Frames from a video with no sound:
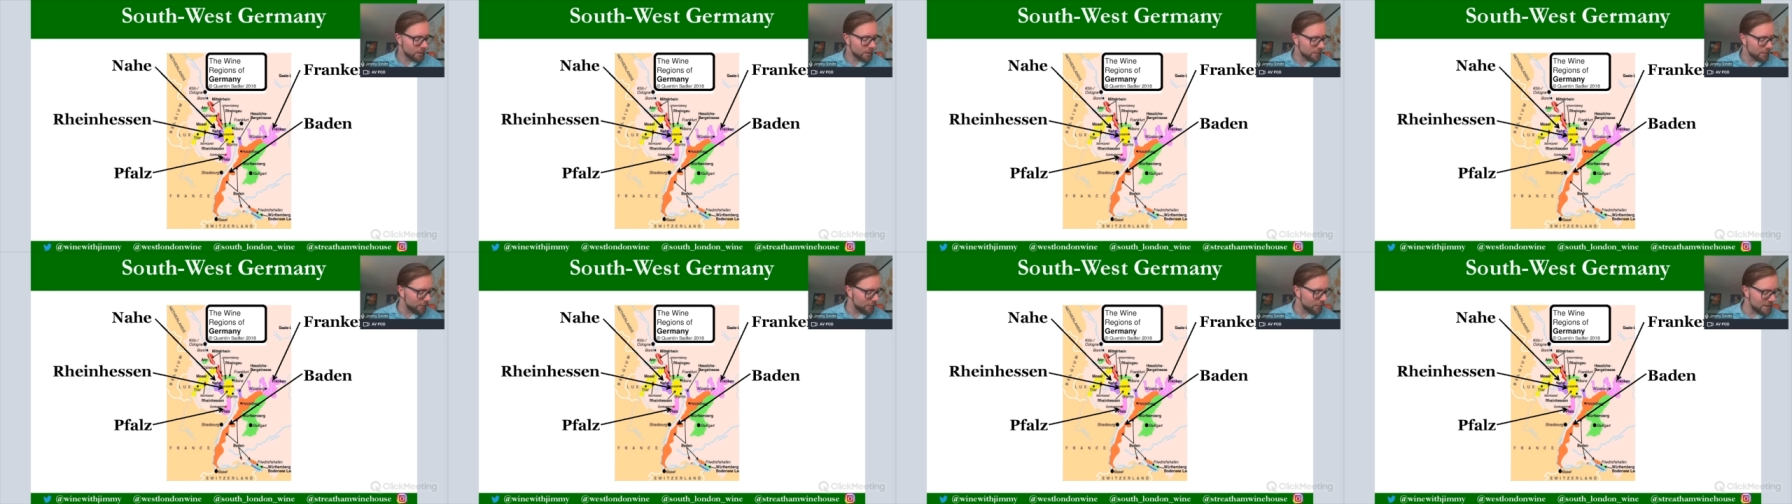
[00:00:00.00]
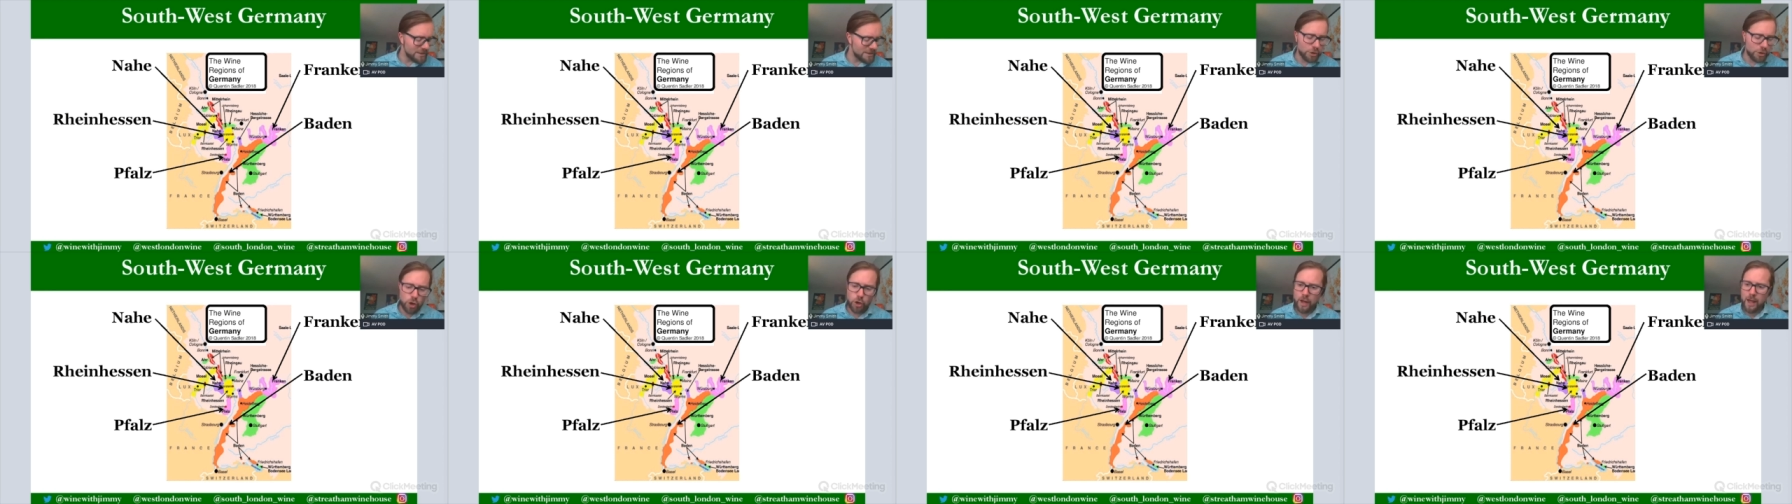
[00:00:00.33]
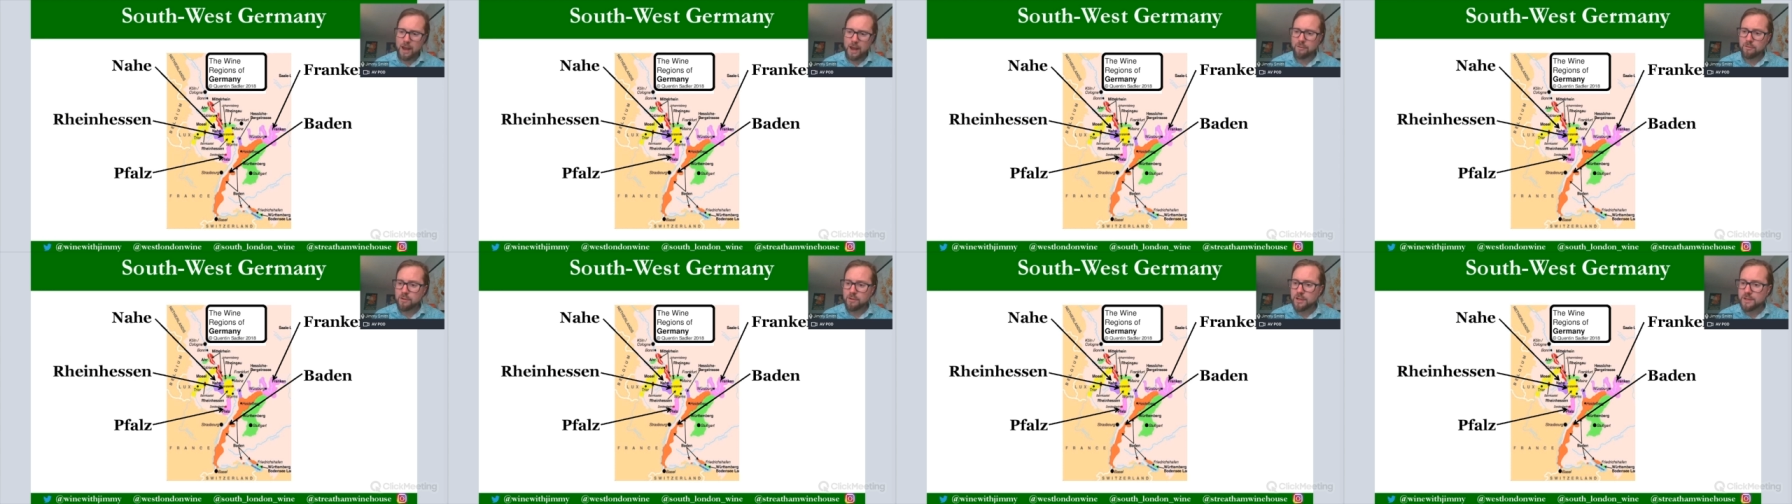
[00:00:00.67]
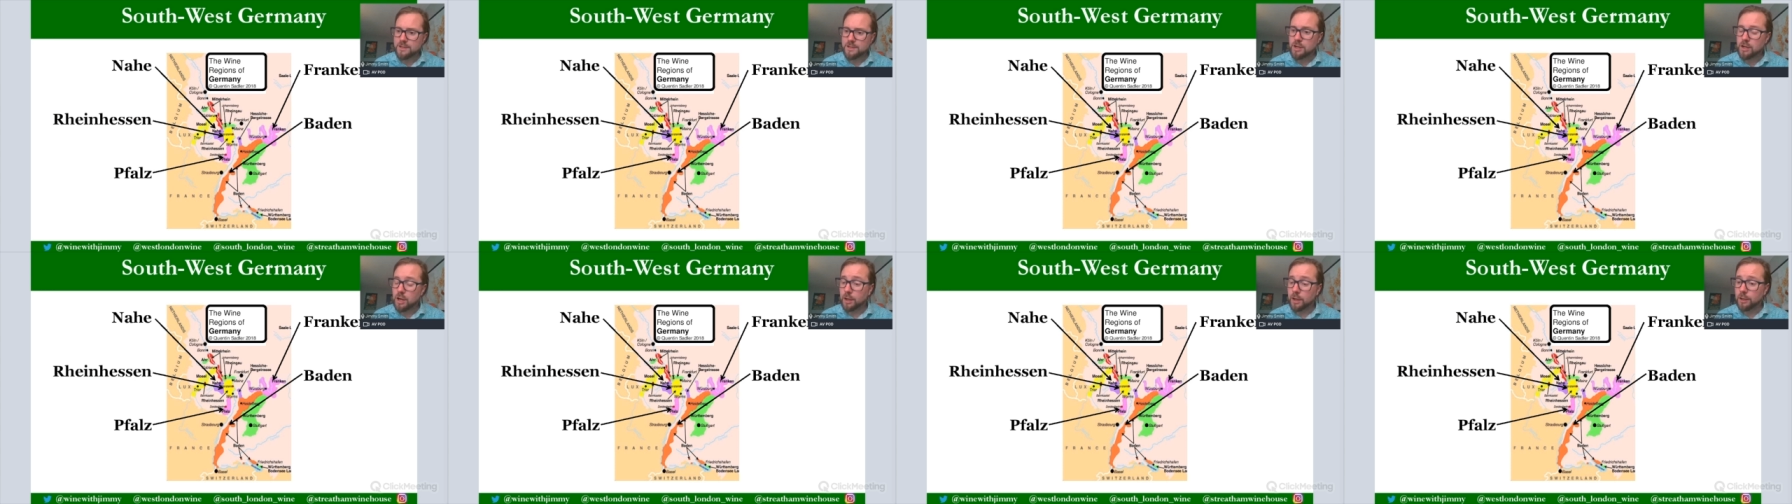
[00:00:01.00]
Now, these are not
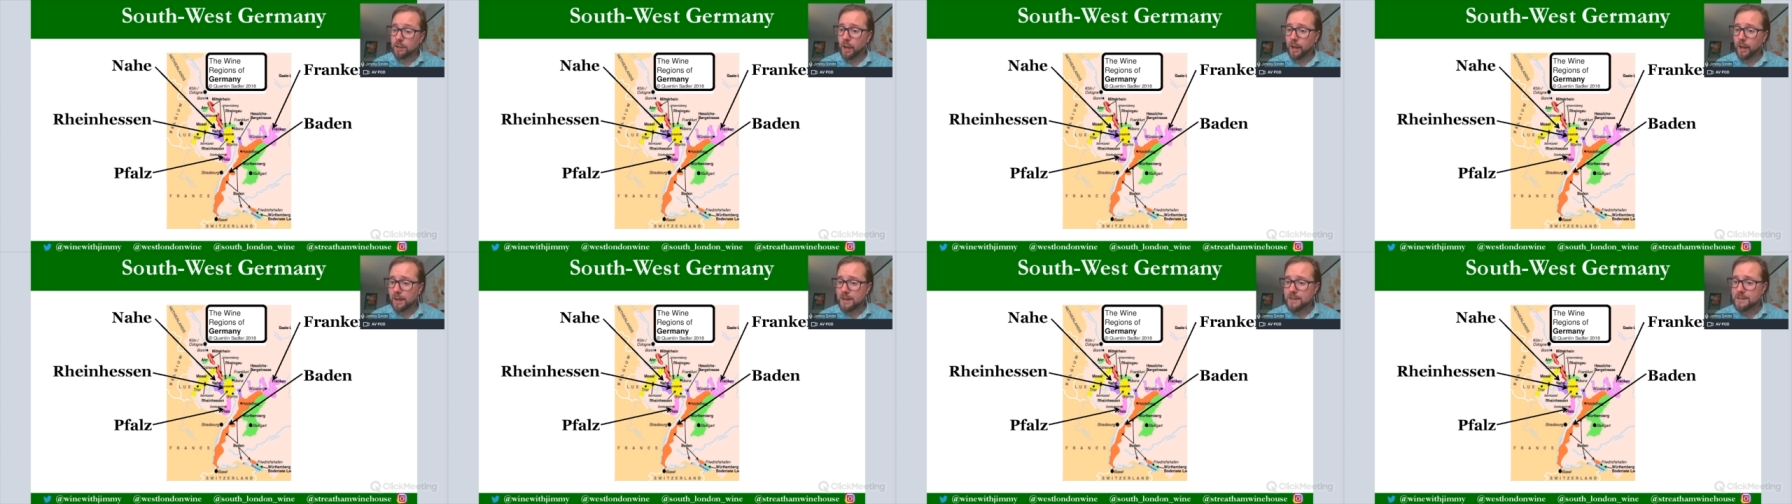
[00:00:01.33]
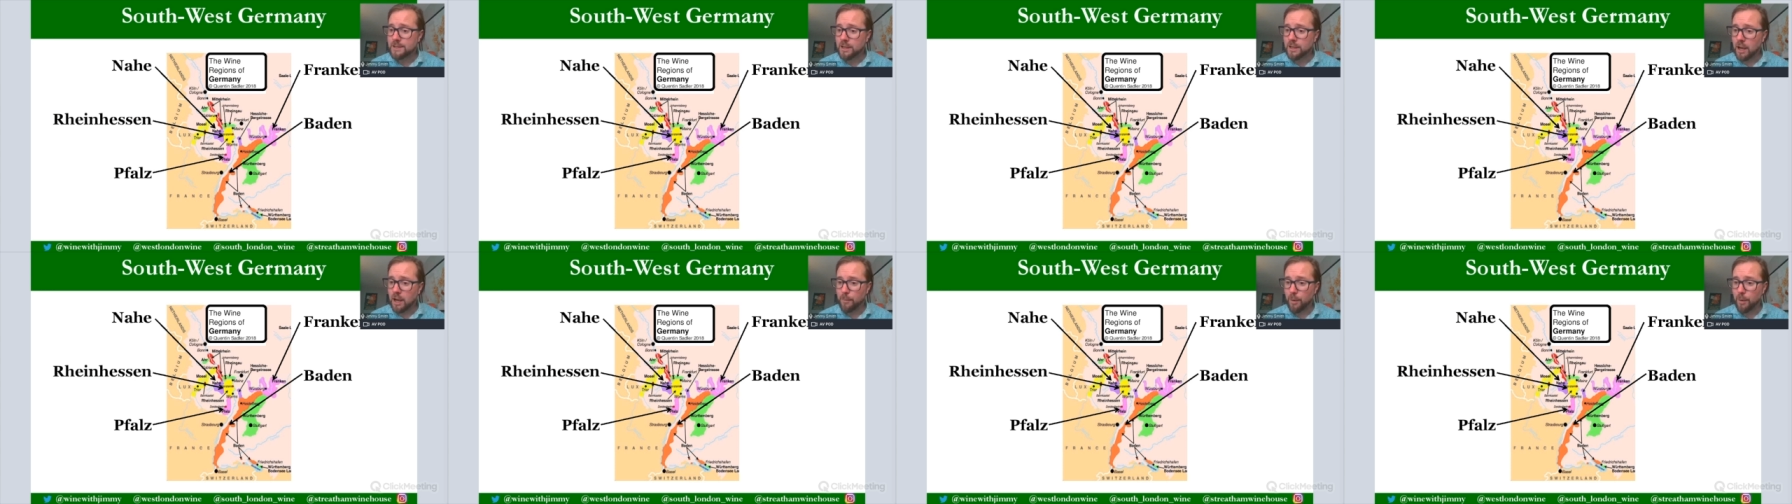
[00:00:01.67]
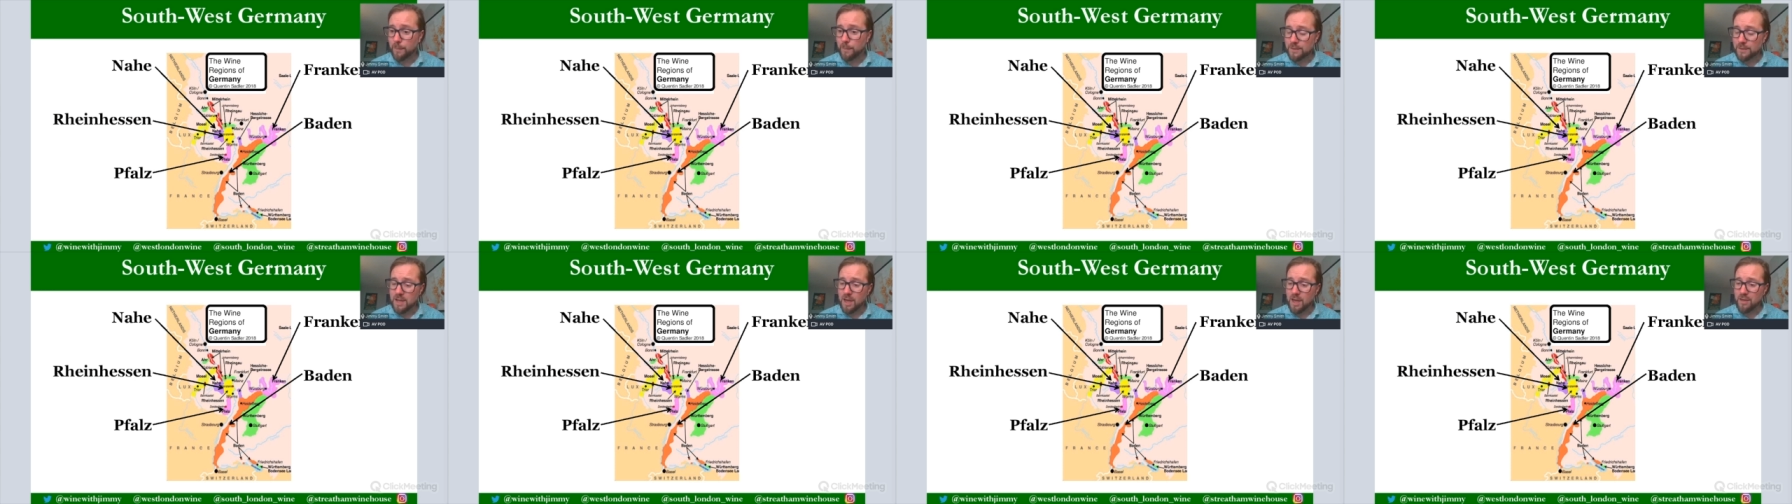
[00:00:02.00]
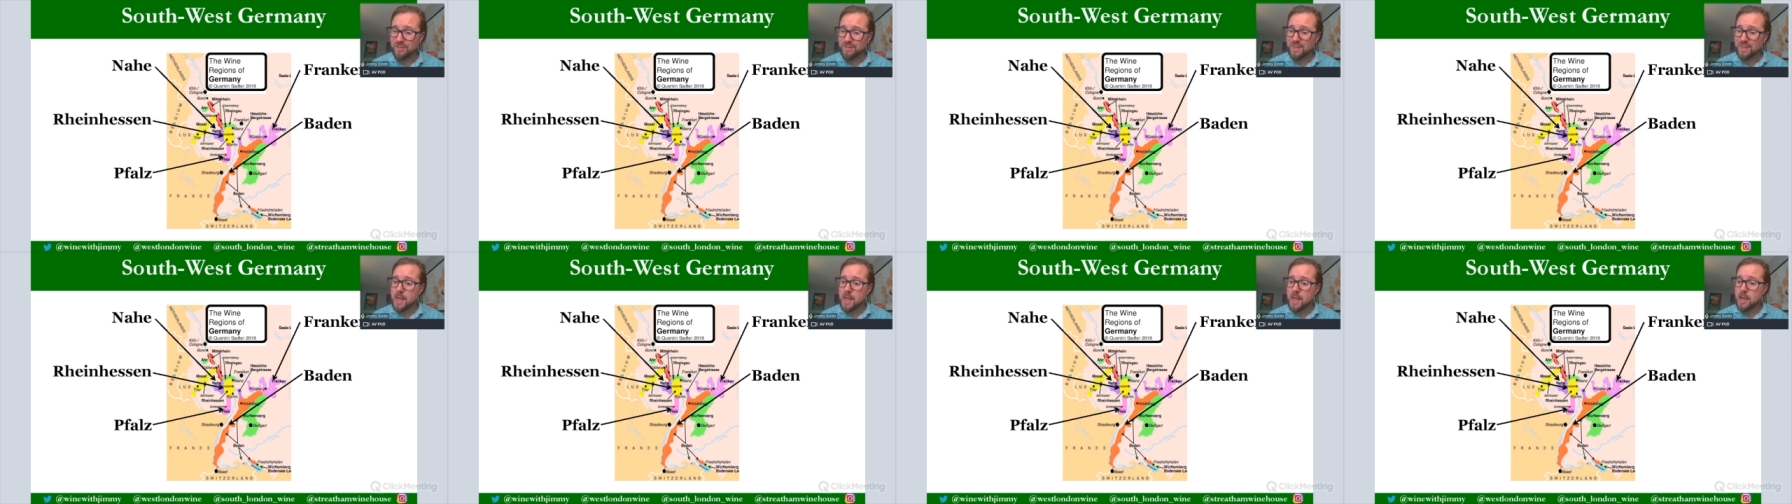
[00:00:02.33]
areas that are likely to come up as a
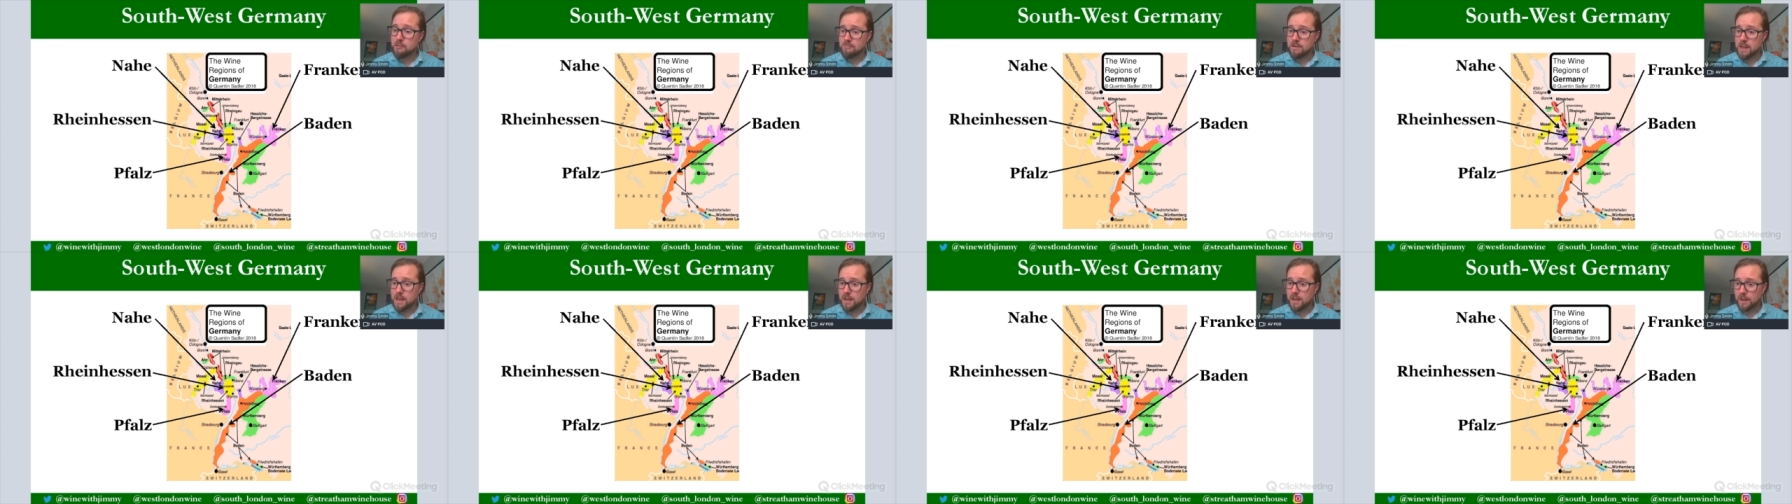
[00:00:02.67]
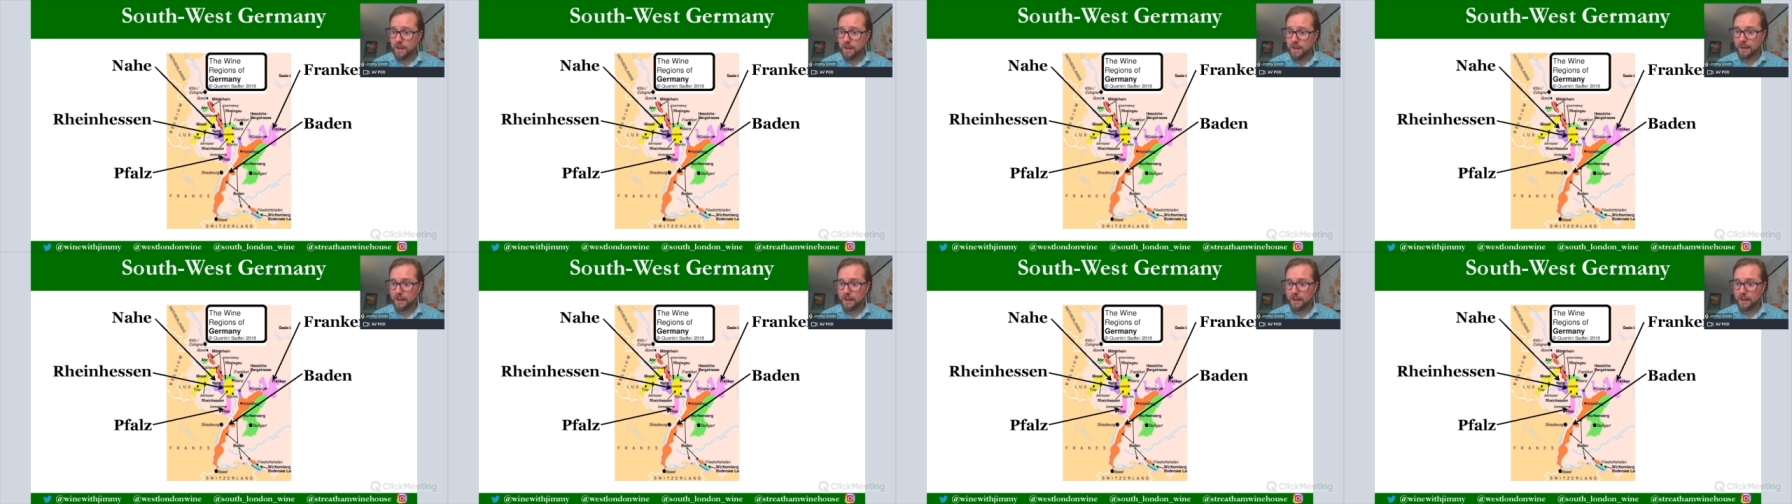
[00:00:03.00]
theory